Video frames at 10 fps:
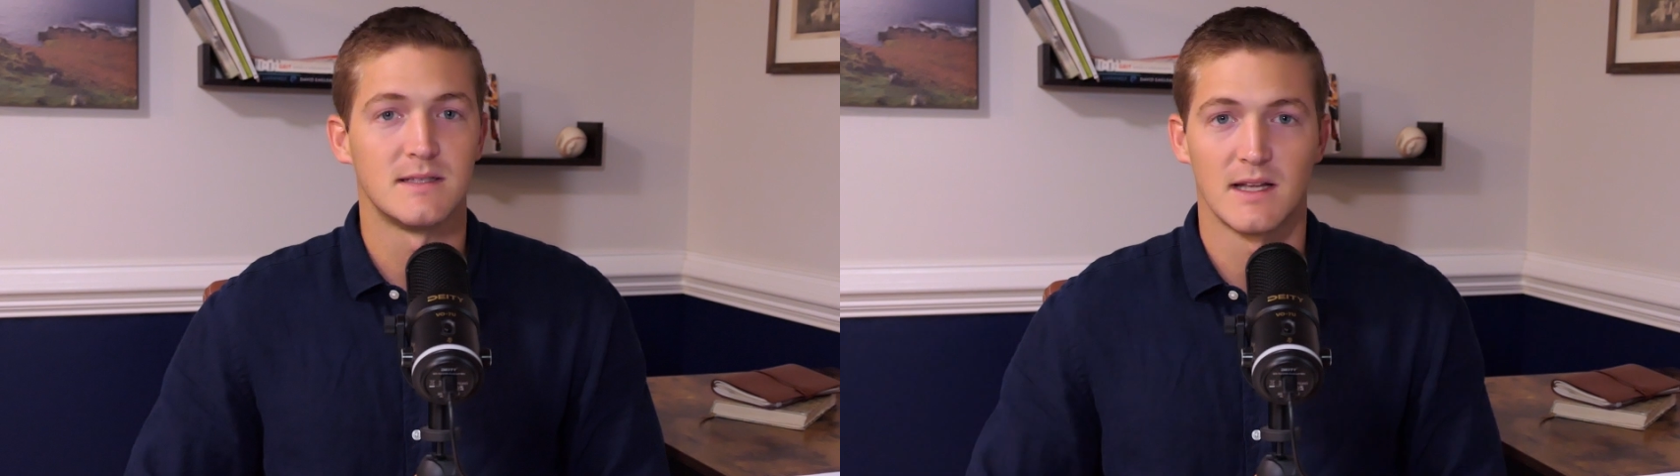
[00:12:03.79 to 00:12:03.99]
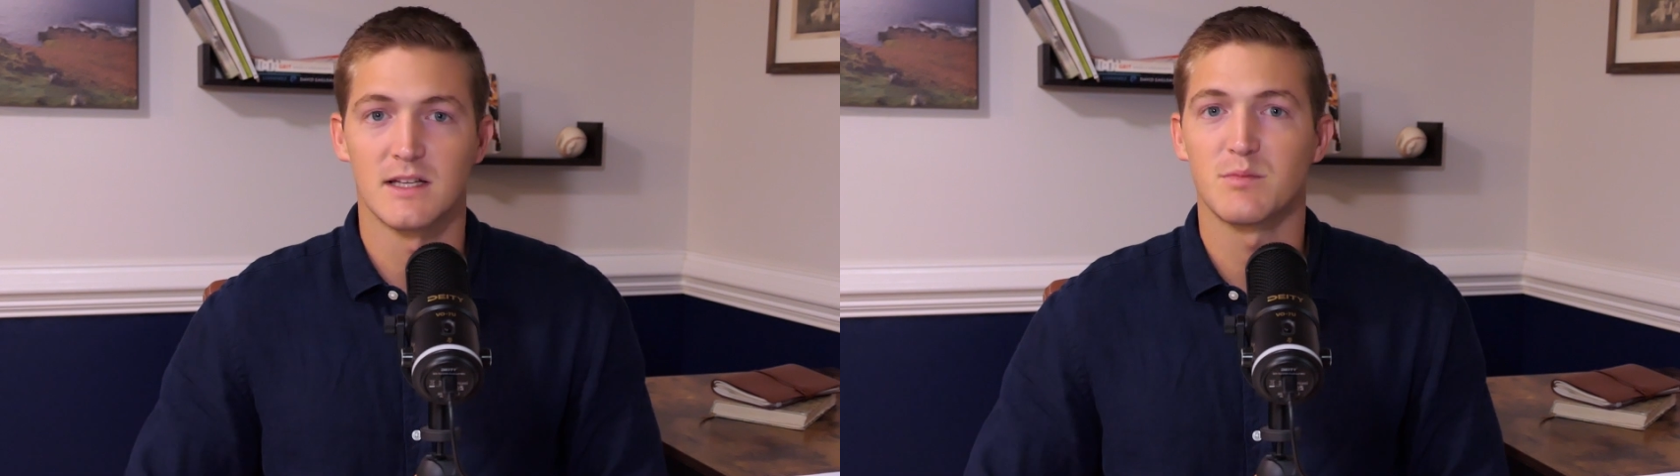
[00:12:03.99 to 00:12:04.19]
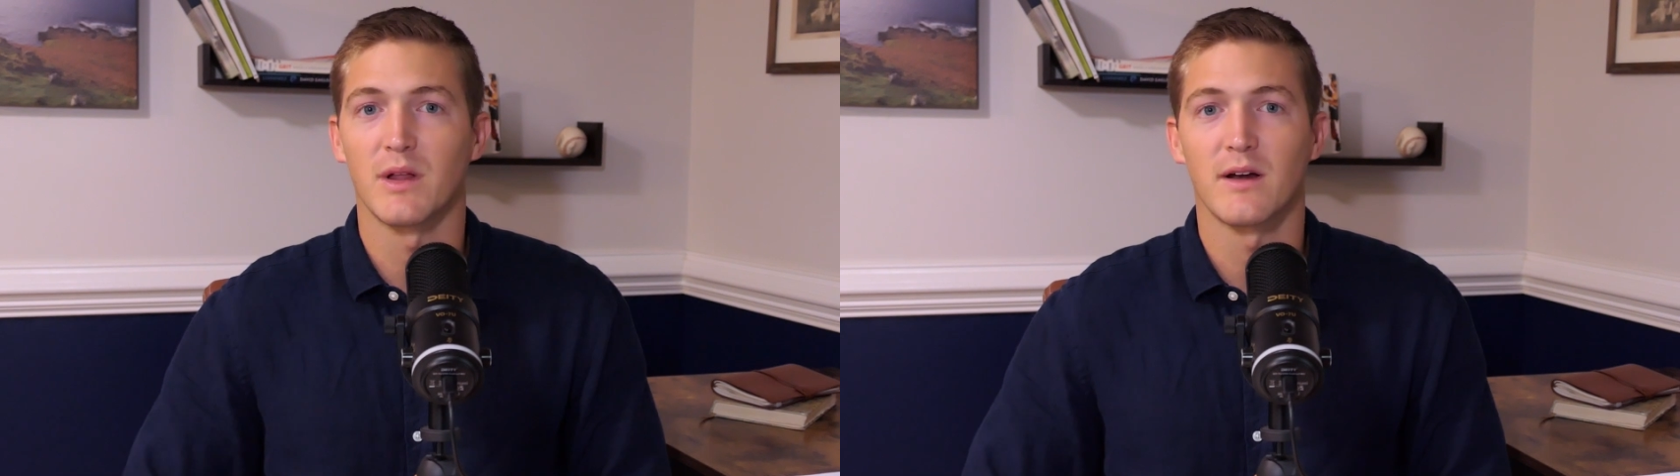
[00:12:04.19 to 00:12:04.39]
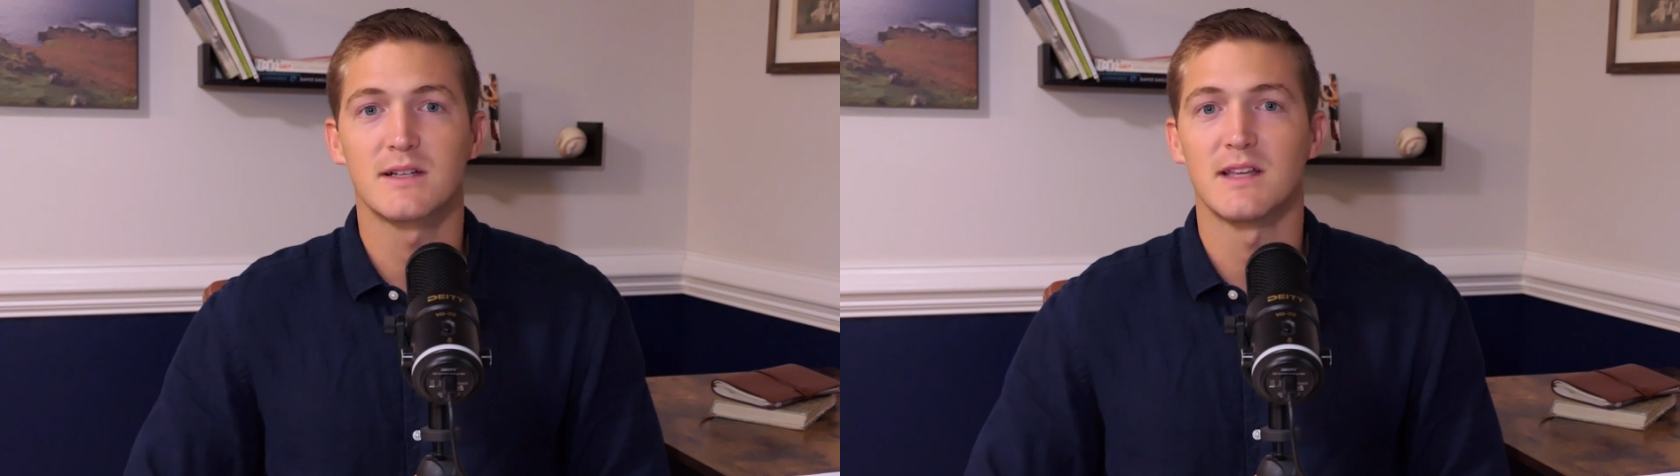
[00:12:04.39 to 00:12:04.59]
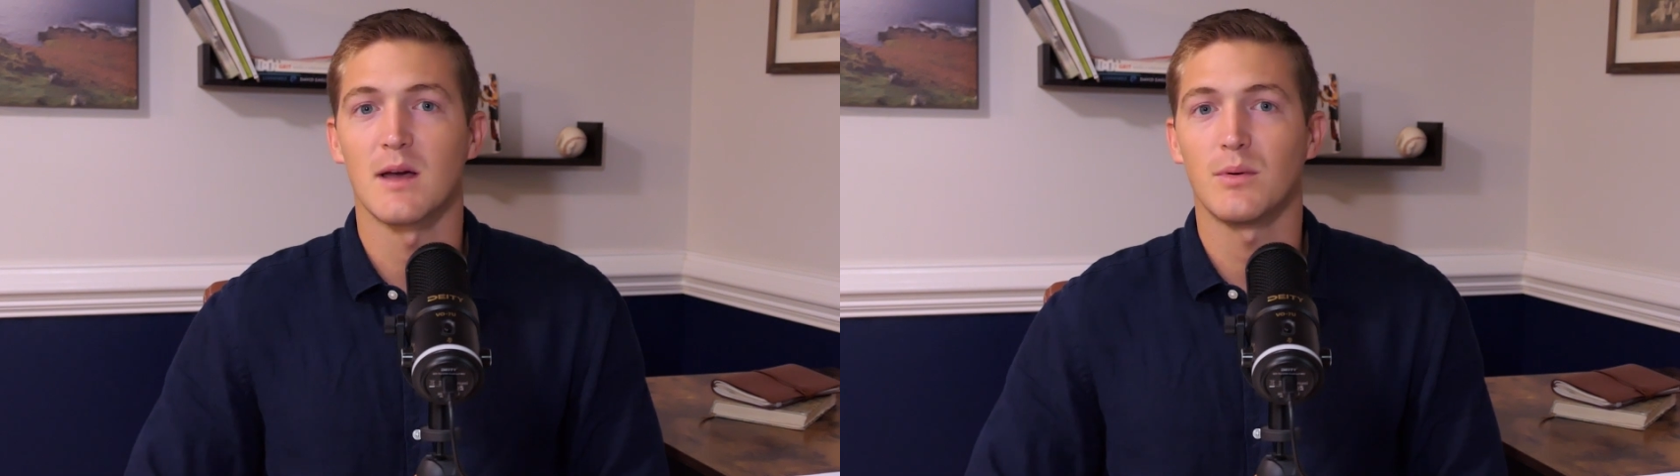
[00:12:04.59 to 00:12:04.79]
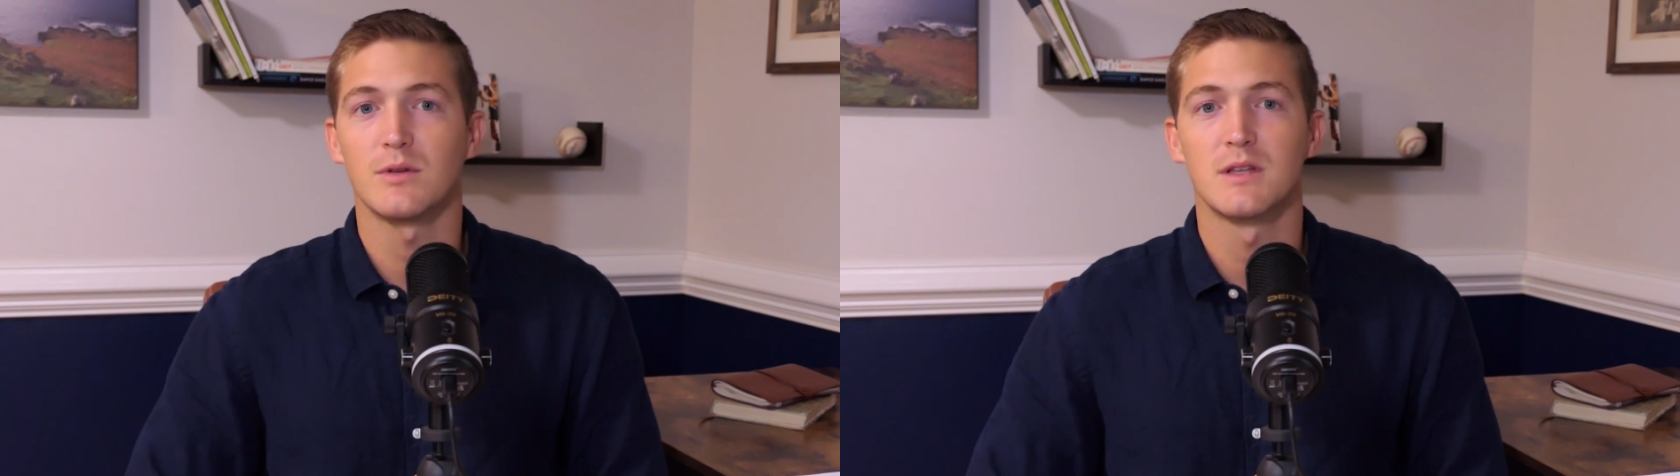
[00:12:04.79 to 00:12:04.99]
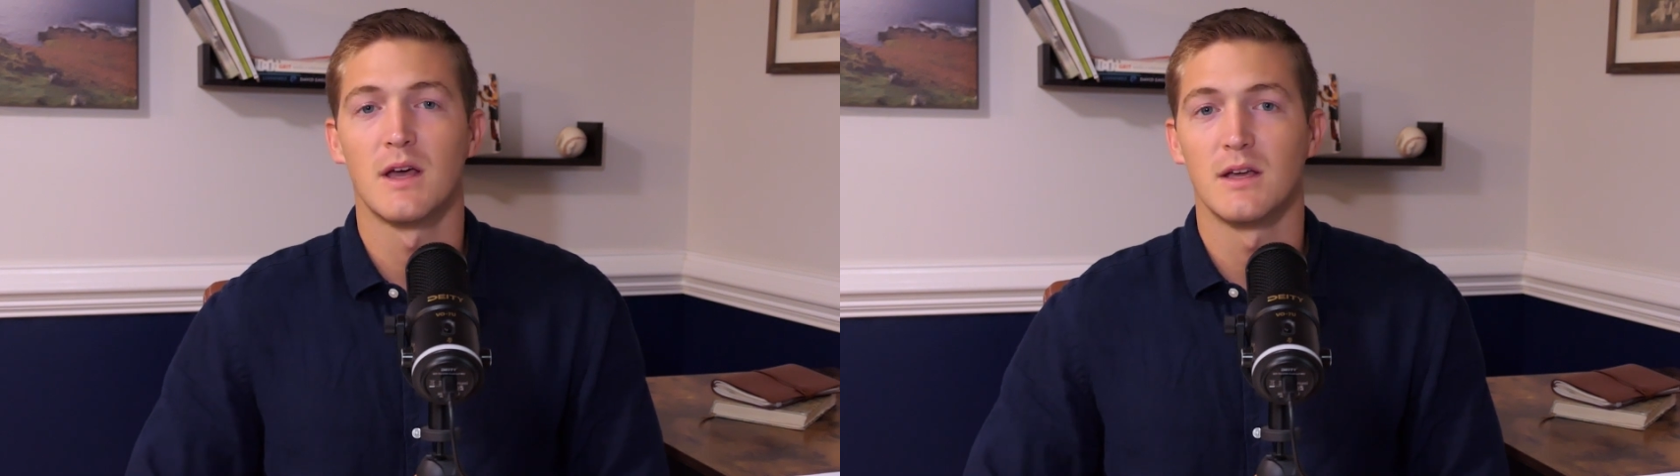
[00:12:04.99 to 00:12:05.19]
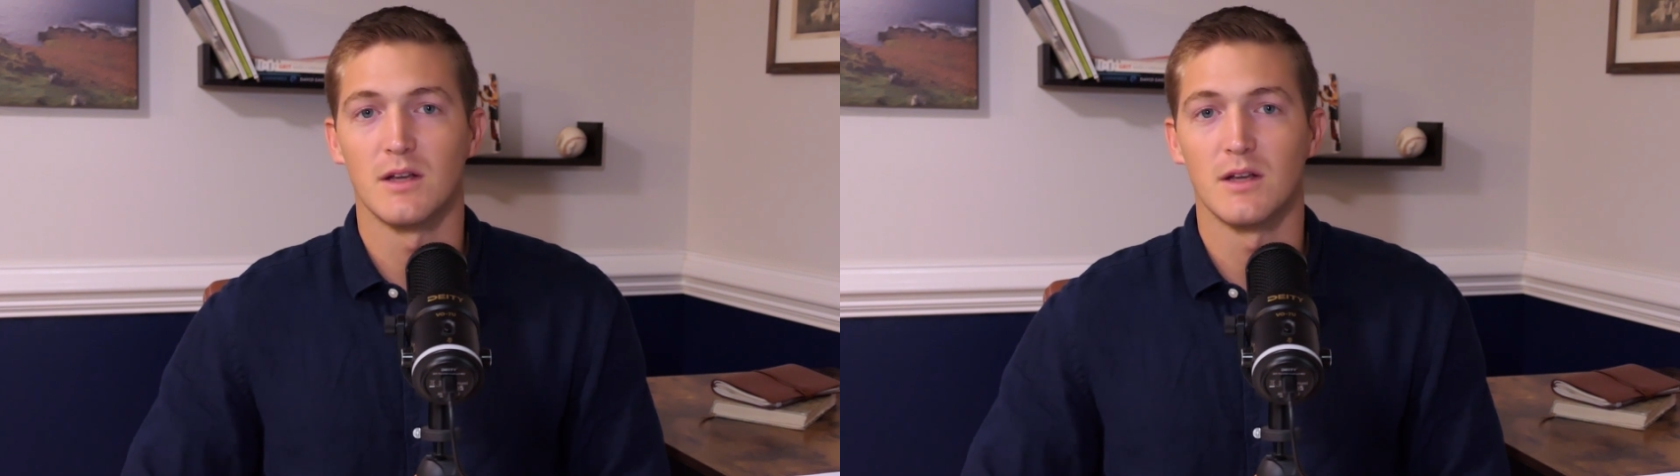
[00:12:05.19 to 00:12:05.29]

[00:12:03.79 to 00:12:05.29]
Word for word: tennis player examples,